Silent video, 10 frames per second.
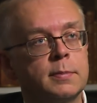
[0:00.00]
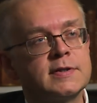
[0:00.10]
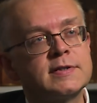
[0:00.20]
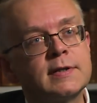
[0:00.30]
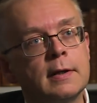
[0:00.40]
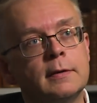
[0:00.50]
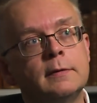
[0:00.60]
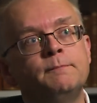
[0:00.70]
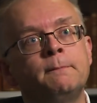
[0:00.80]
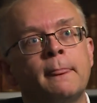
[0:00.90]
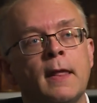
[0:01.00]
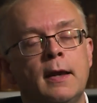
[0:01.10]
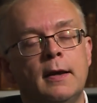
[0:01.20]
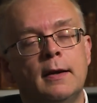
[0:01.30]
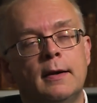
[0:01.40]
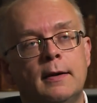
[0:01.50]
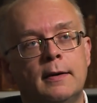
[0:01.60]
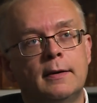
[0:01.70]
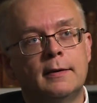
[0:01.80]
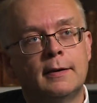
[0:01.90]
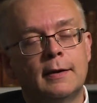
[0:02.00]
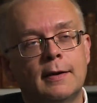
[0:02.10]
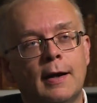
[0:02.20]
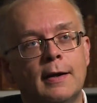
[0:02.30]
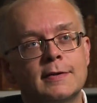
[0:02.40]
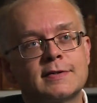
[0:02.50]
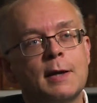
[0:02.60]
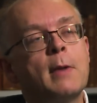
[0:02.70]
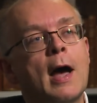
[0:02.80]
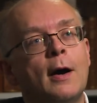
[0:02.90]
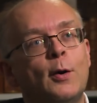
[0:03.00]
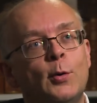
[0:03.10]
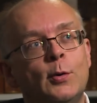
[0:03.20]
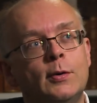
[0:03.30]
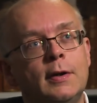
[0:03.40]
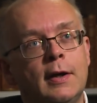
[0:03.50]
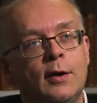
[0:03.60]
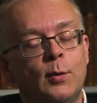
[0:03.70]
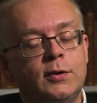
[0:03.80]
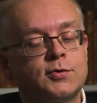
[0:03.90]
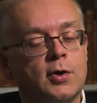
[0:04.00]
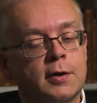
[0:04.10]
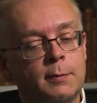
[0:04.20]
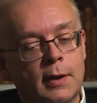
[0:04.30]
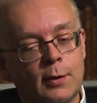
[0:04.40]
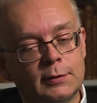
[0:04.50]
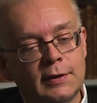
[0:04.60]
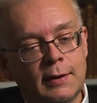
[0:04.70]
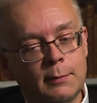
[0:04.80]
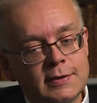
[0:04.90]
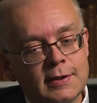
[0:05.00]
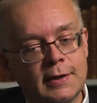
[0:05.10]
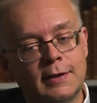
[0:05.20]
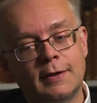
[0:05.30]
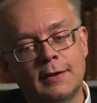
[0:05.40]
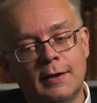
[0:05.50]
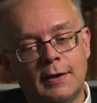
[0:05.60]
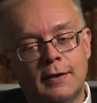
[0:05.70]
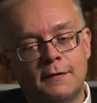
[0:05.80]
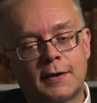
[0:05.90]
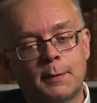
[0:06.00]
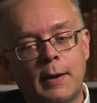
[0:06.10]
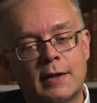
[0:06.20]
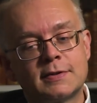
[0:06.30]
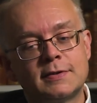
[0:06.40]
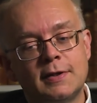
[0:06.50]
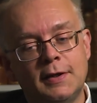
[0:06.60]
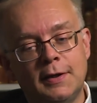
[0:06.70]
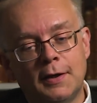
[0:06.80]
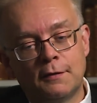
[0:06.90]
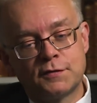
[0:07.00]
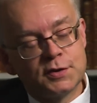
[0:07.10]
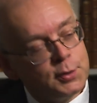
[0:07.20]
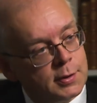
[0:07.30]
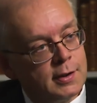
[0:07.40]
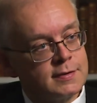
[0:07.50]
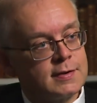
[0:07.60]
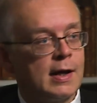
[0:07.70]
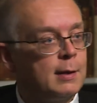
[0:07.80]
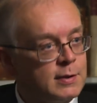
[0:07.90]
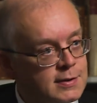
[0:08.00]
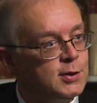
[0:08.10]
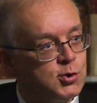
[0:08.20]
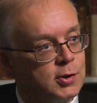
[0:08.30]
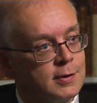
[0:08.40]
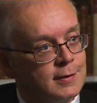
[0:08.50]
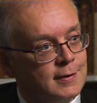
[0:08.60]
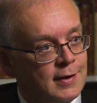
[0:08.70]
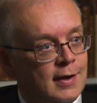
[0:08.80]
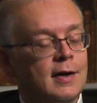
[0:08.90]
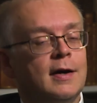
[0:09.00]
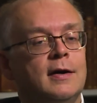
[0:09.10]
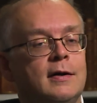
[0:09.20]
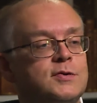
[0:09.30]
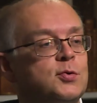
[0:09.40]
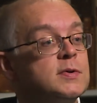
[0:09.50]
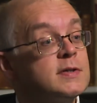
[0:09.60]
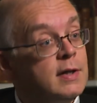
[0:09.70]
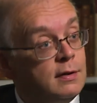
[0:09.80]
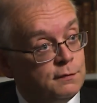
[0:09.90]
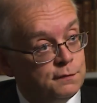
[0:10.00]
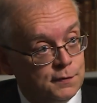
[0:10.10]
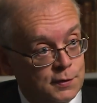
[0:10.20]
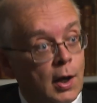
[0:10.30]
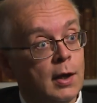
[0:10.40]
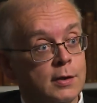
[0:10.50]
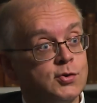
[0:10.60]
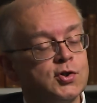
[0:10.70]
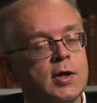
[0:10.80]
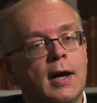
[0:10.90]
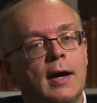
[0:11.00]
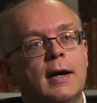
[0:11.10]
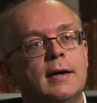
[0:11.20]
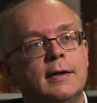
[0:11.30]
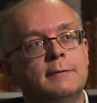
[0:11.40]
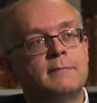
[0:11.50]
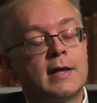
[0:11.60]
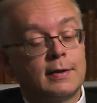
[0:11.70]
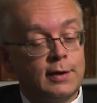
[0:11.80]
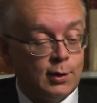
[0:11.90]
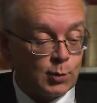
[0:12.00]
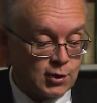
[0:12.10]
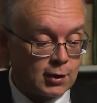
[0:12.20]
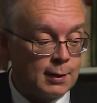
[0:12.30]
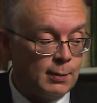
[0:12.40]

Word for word: But still, uh, somehow, when you talk about limiting the capacity of students, and I'm a teacher, uh, to receive knowledge, um, and here we're talking